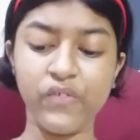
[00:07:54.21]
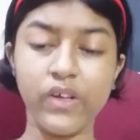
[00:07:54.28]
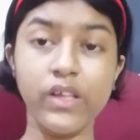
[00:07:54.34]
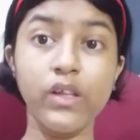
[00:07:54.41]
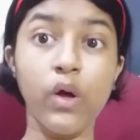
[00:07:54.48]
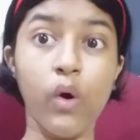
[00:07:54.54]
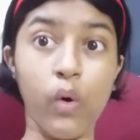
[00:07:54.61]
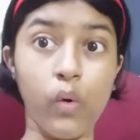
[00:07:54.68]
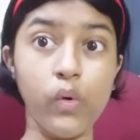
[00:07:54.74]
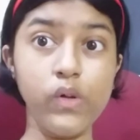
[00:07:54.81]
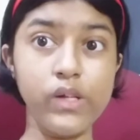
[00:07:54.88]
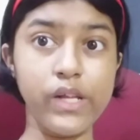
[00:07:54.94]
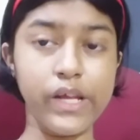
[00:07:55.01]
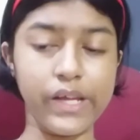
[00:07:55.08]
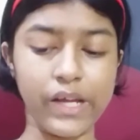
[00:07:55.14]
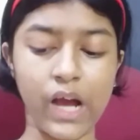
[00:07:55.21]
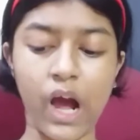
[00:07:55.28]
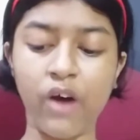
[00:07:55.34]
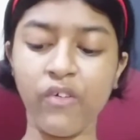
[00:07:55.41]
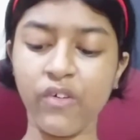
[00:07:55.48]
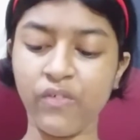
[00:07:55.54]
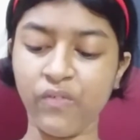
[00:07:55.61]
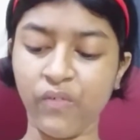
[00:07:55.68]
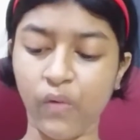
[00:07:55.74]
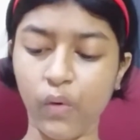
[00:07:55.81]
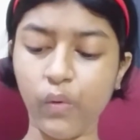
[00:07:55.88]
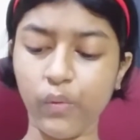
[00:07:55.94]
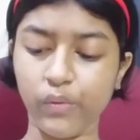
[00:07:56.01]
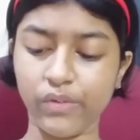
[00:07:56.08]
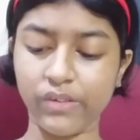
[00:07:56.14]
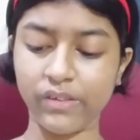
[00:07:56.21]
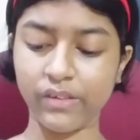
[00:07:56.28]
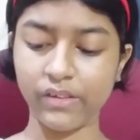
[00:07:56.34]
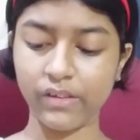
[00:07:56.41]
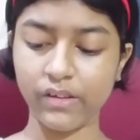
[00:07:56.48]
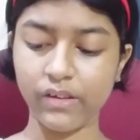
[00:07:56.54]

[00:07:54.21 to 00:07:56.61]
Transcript: in holding our vows